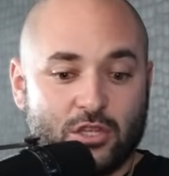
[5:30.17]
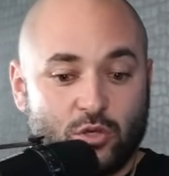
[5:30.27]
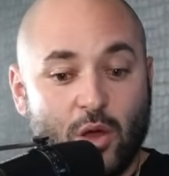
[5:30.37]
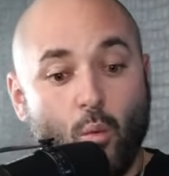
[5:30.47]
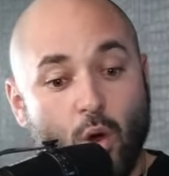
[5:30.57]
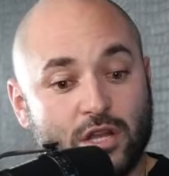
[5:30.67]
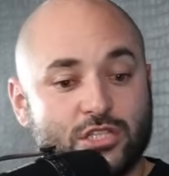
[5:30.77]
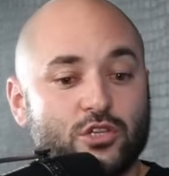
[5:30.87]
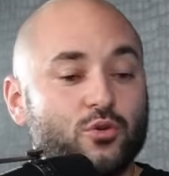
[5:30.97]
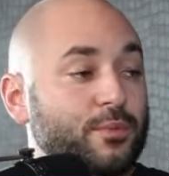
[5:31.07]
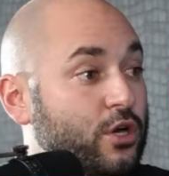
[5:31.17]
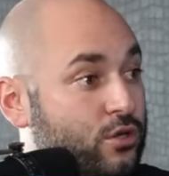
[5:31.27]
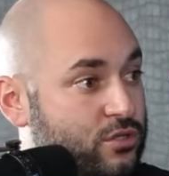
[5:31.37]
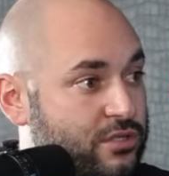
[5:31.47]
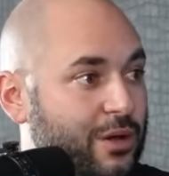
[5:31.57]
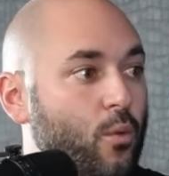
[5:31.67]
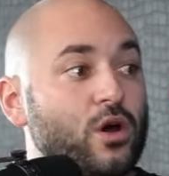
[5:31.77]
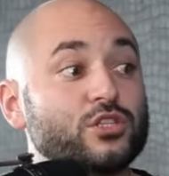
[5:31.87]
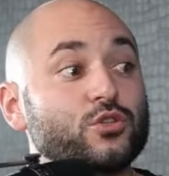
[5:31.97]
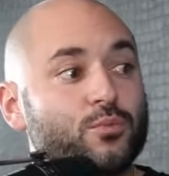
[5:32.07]
that wants to do murals, that
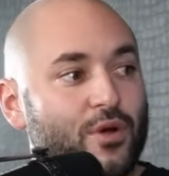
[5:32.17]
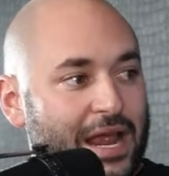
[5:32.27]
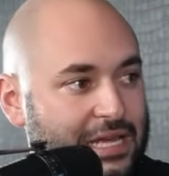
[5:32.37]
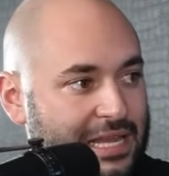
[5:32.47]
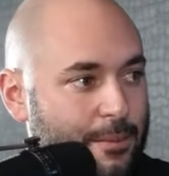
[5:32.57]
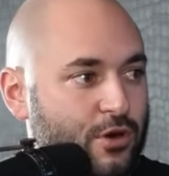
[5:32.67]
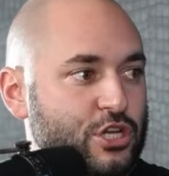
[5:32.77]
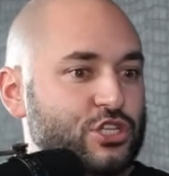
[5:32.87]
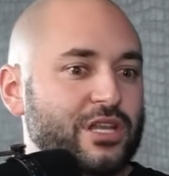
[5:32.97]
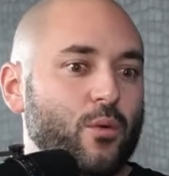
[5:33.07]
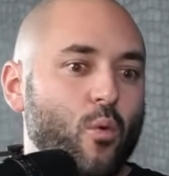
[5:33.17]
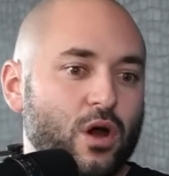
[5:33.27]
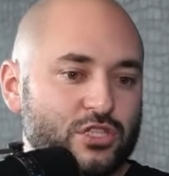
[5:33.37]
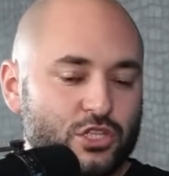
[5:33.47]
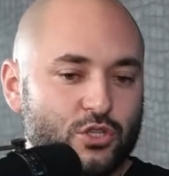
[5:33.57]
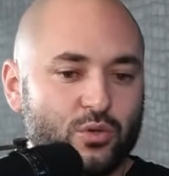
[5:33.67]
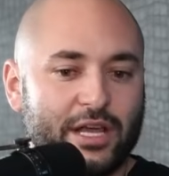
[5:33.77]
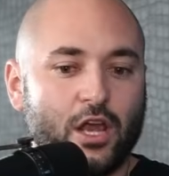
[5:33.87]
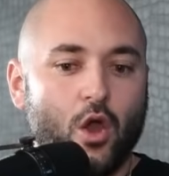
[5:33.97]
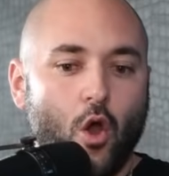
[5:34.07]
wants to do brand collaboration, that wants to do
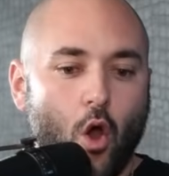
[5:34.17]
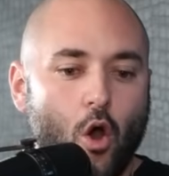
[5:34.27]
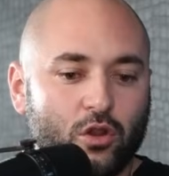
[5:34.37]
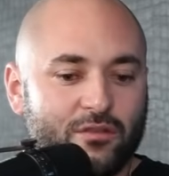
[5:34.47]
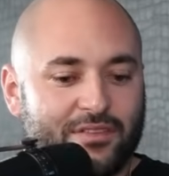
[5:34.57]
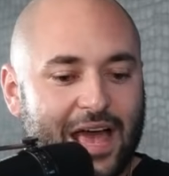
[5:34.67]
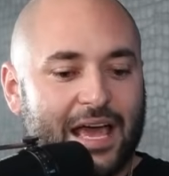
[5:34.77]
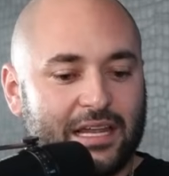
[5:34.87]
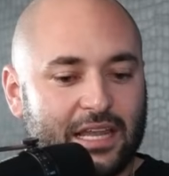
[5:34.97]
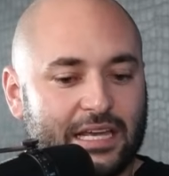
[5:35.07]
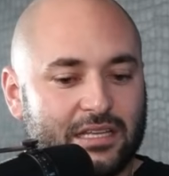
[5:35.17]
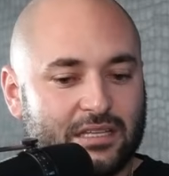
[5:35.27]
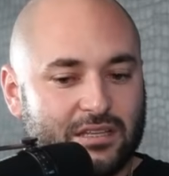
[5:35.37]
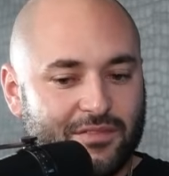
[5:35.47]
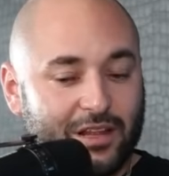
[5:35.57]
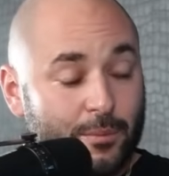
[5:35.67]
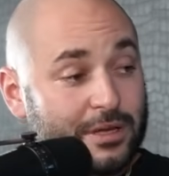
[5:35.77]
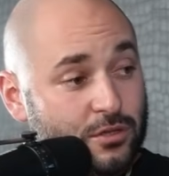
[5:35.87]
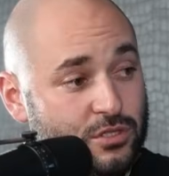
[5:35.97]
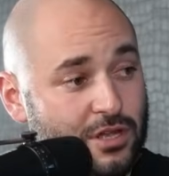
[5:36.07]
like all of that, like
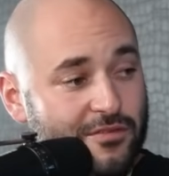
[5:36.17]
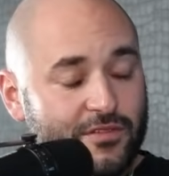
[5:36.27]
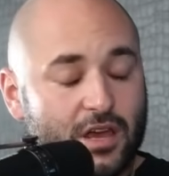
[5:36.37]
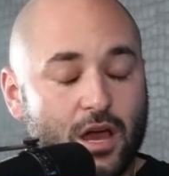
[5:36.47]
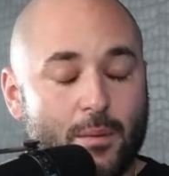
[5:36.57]
developmental stuff,